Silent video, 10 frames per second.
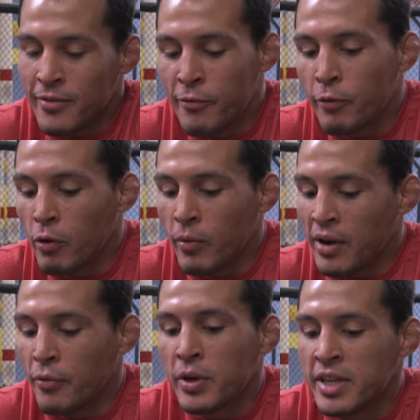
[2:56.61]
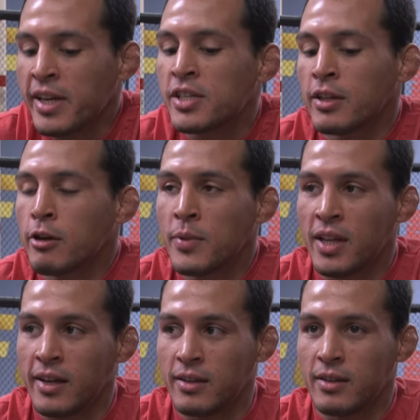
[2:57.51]
for whatever reason, it gets a little bit
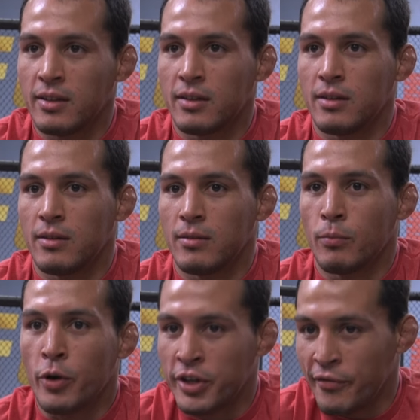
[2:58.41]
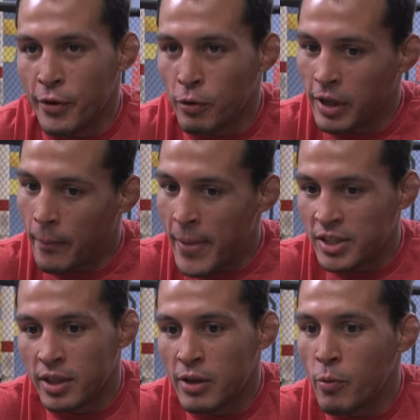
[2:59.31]
like more difficult, like
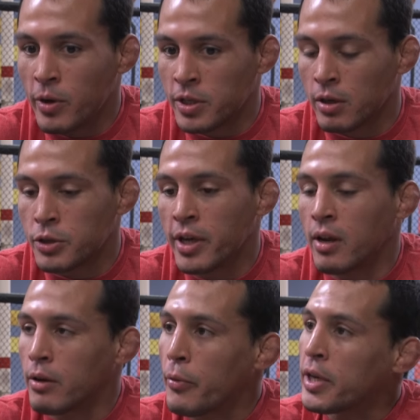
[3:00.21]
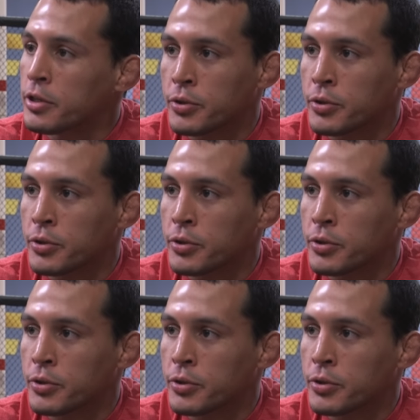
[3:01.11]
mentally when you start to get in a winning